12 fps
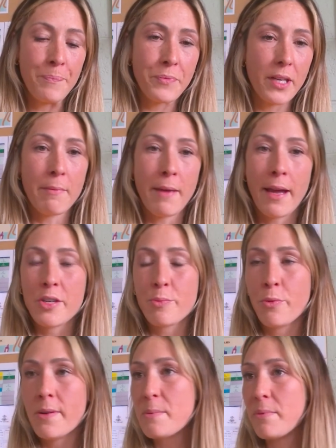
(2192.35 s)
can manage
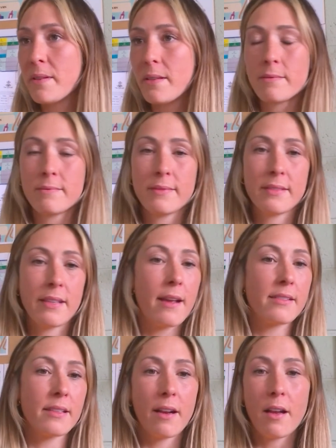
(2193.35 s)
multiple
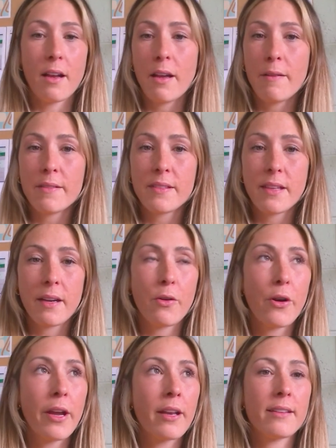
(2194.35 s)
things in their lives, their
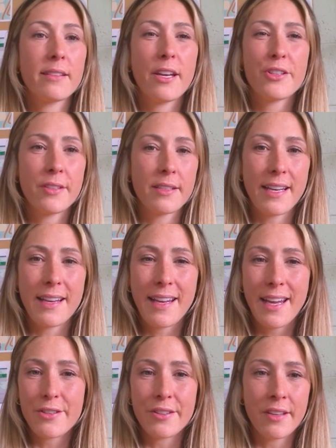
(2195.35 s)
organisation, their
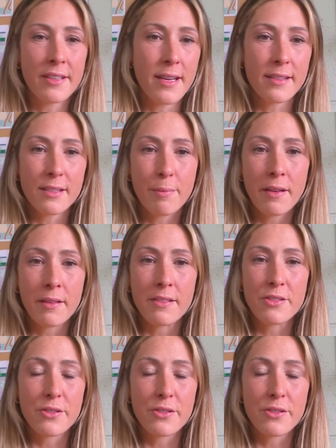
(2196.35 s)
dedication, their discipline.